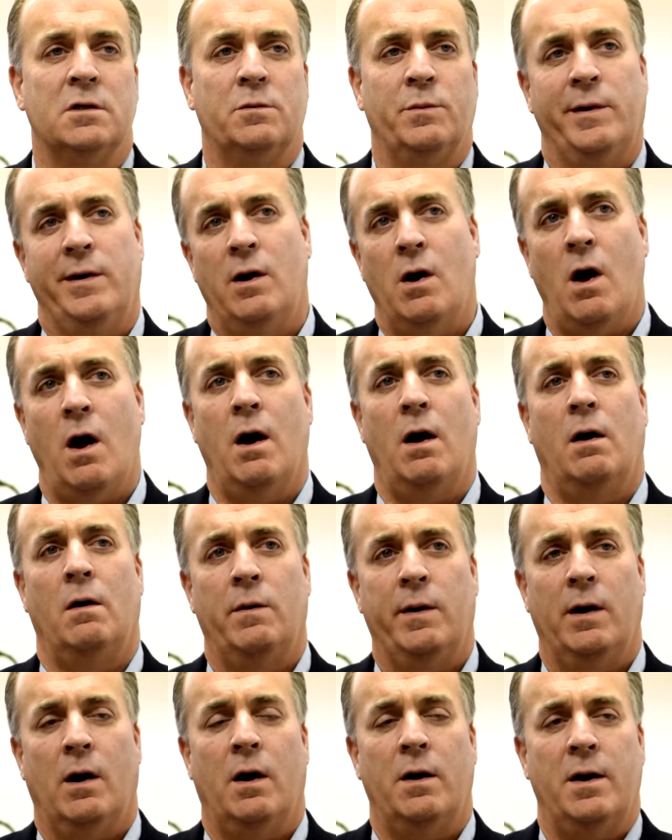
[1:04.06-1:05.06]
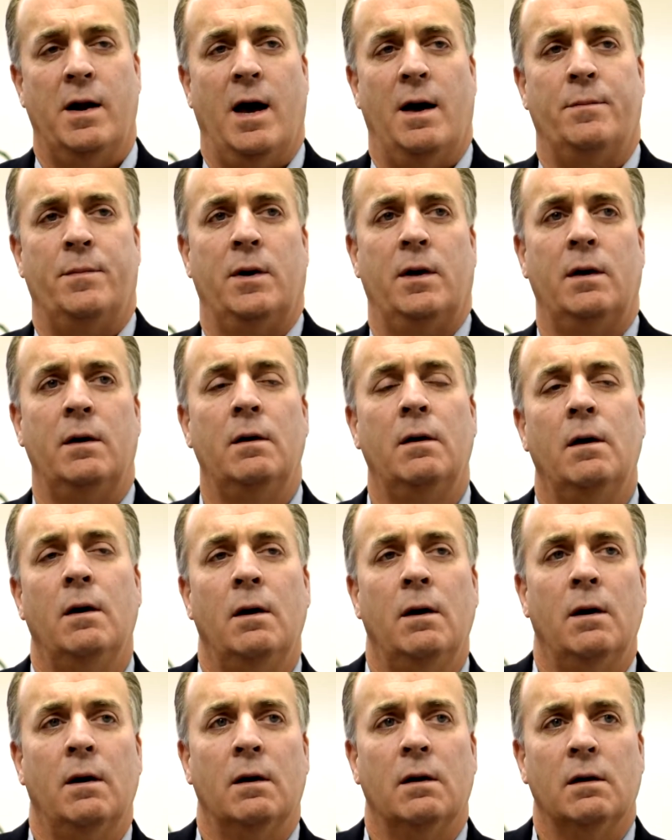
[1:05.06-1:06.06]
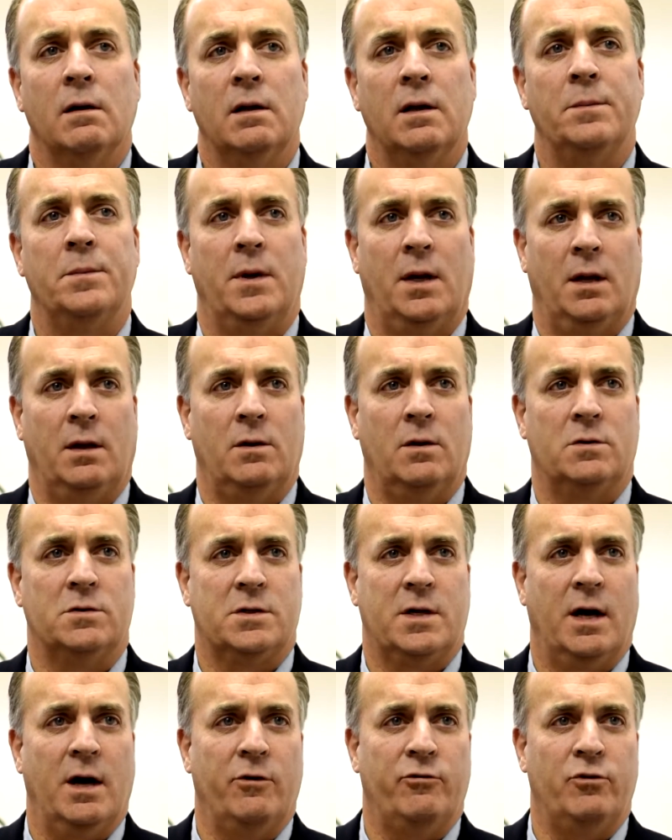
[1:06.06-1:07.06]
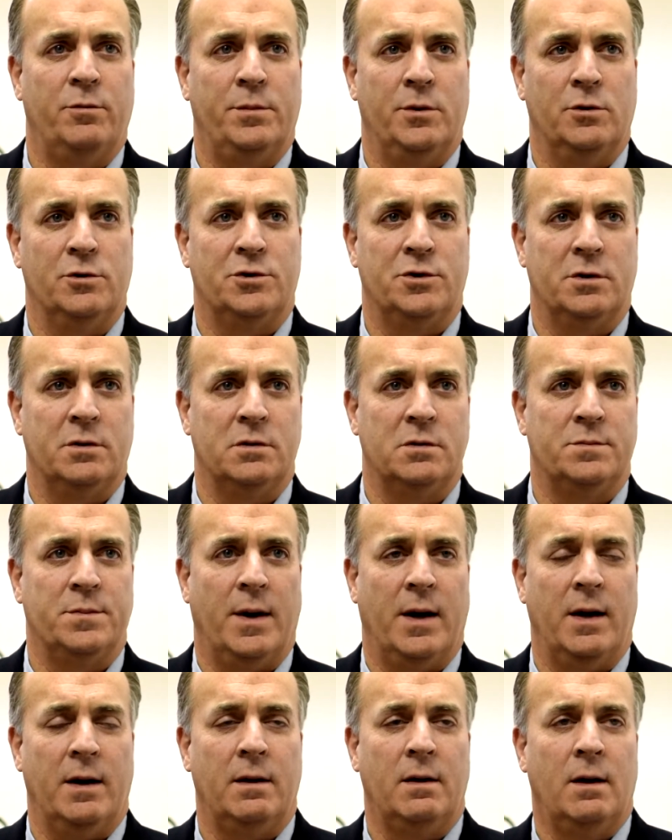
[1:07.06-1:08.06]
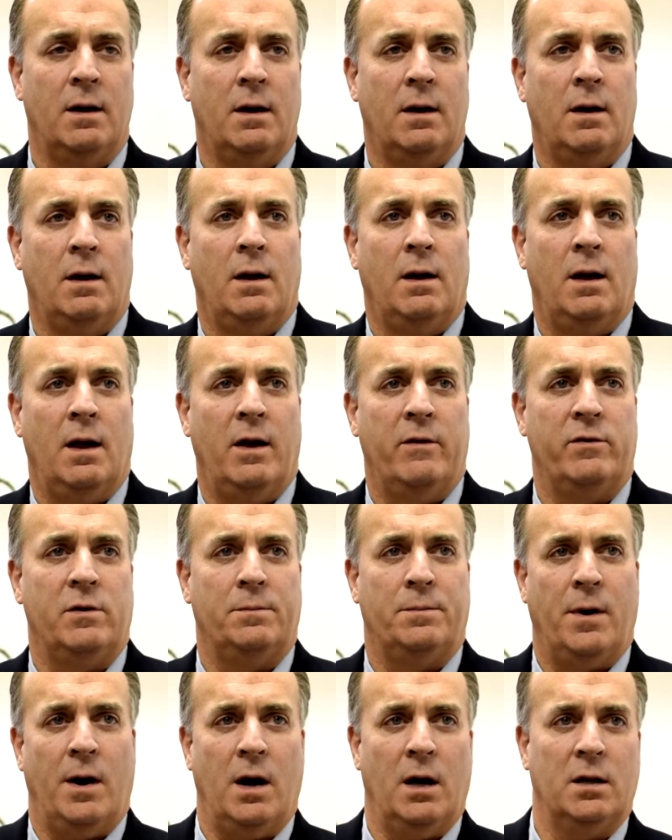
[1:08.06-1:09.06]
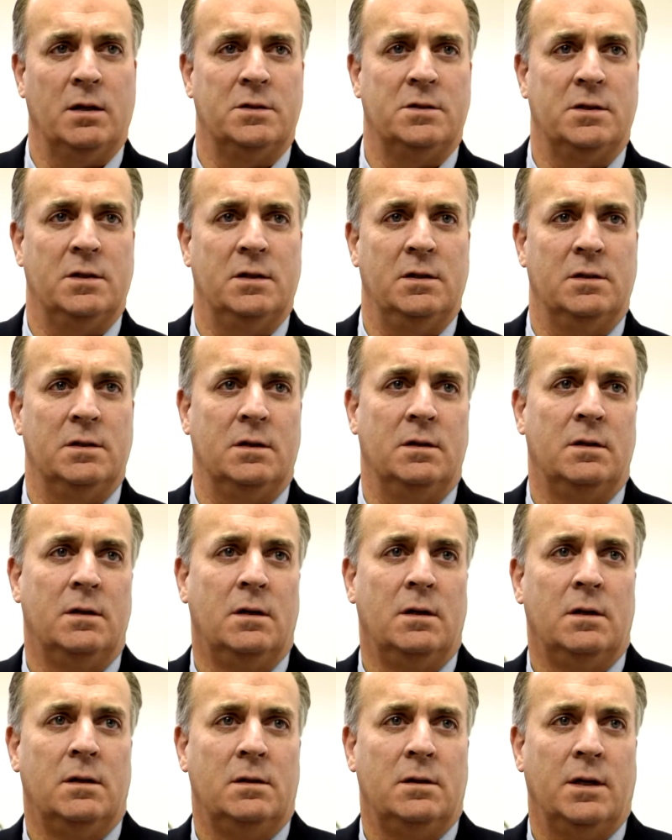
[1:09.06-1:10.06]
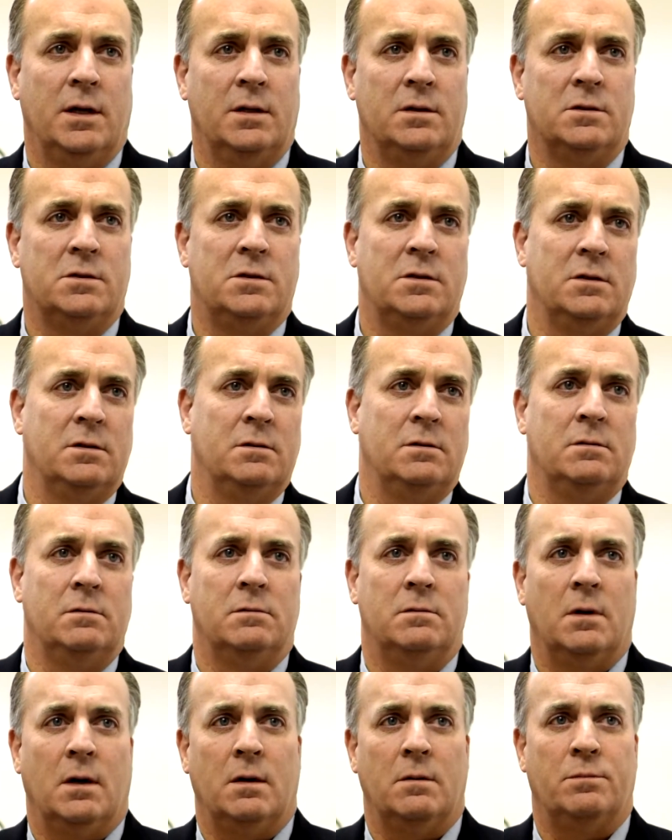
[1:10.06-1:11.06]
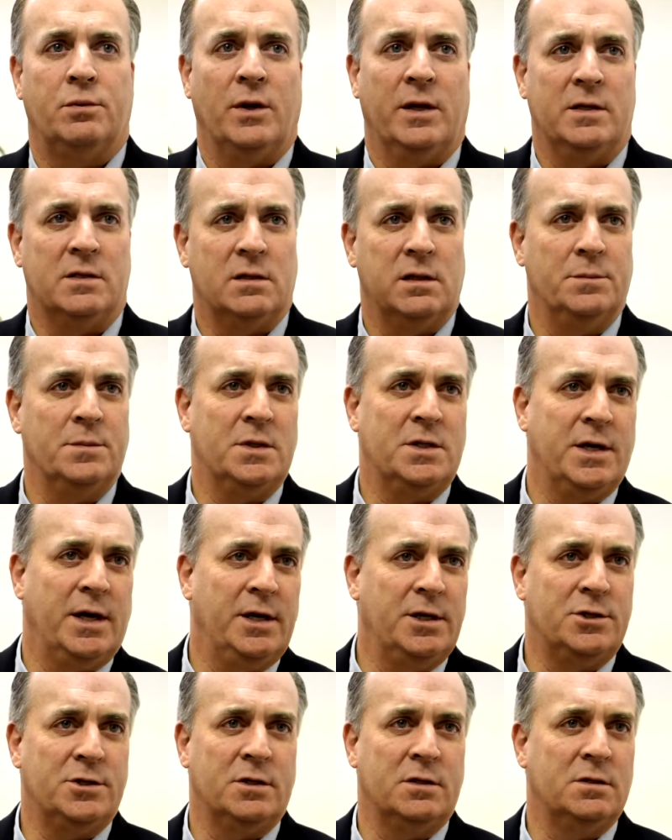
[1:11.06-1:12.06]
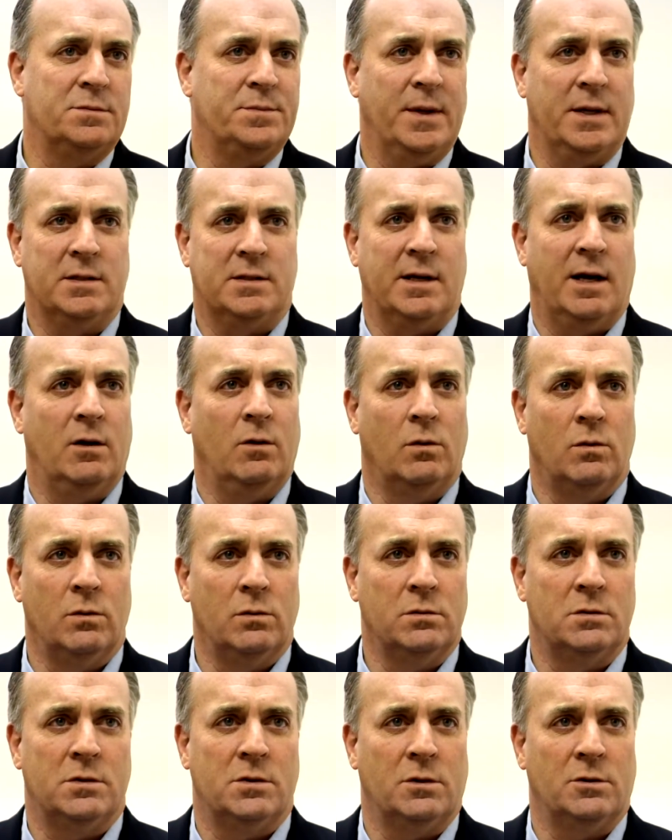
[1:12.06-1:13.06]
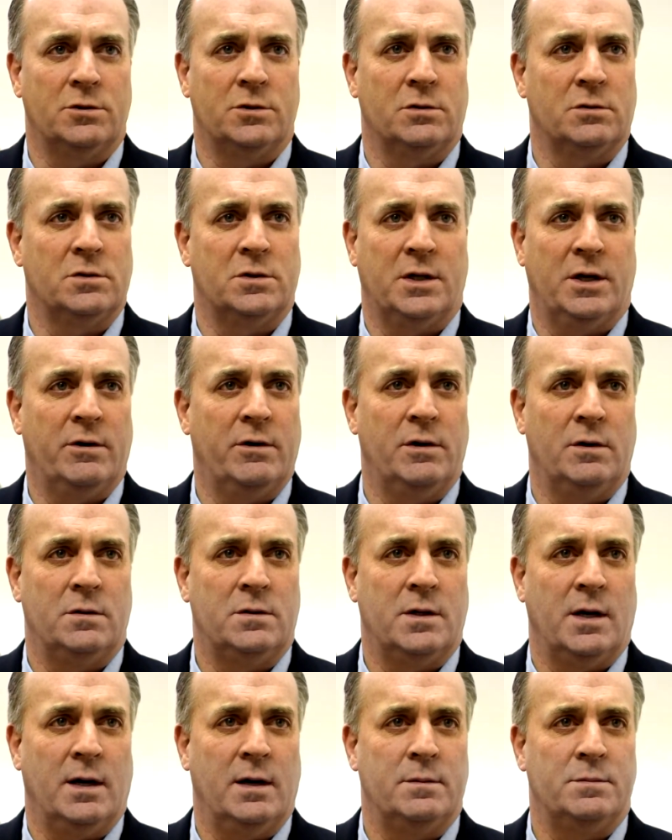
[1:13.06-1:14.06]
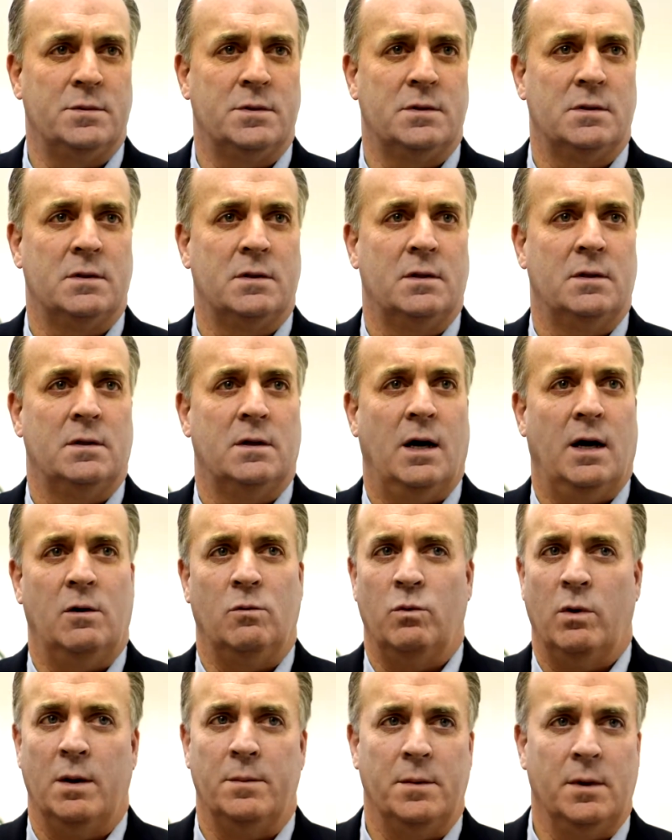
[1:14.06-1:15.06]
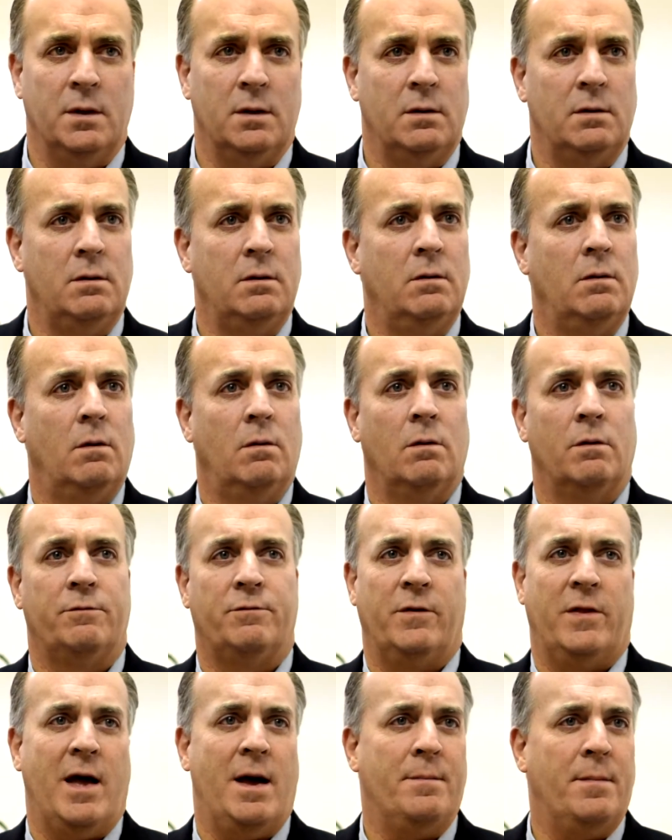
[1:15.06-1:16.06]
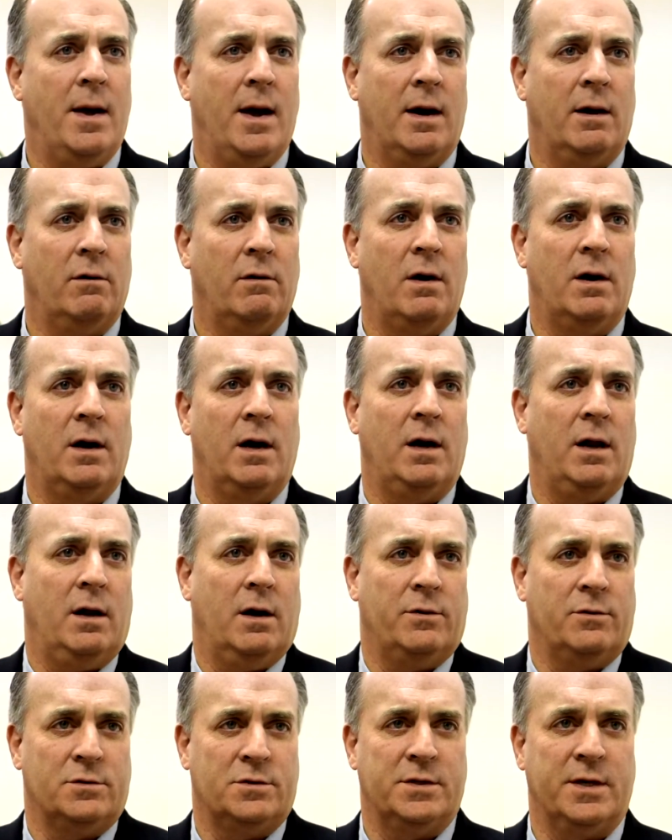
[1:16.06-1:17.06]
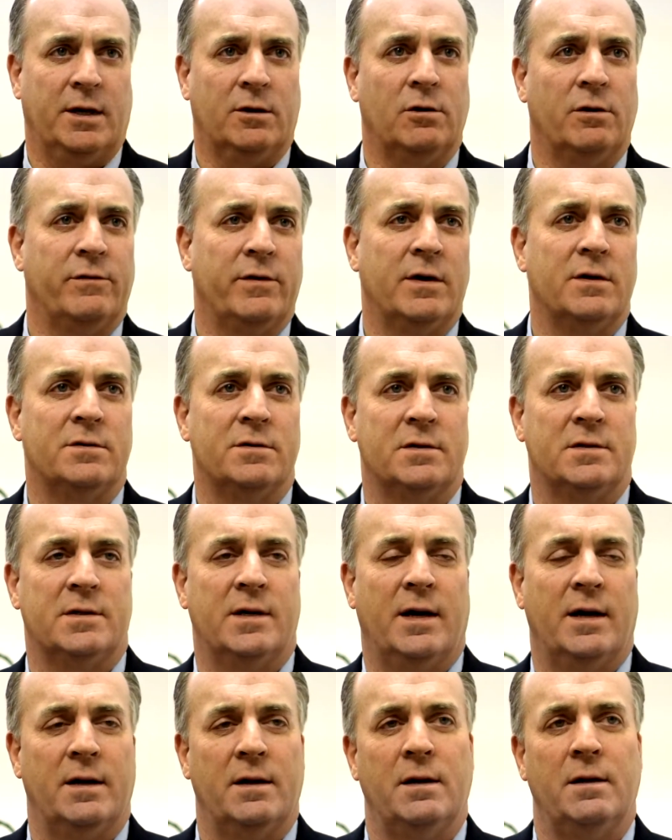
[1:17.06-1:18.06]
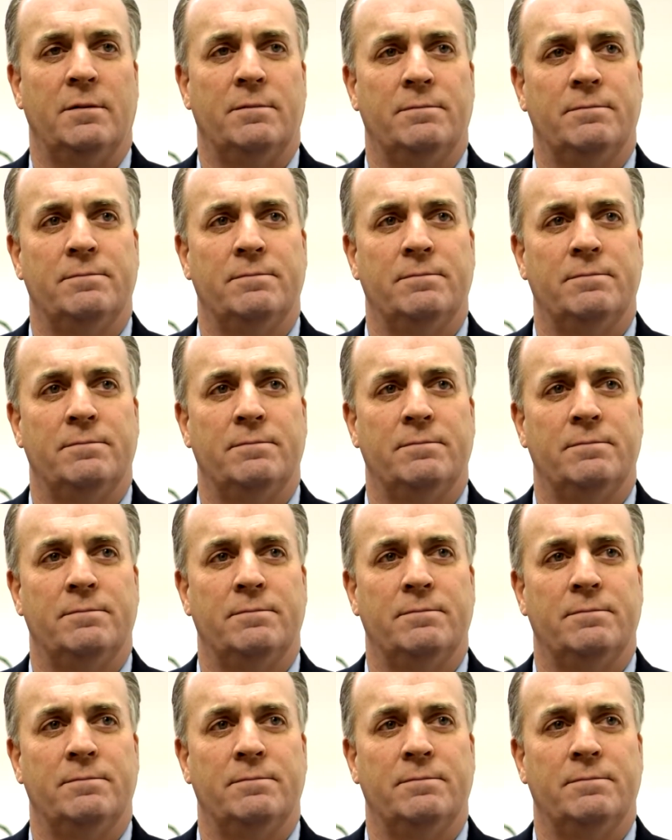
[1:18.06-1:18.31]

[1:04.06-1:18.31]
and we not we ought not be limiting those contributions by having policy that tends to uh, place limitations based on old social stereotypes on women or for that matter on any other sector of our society.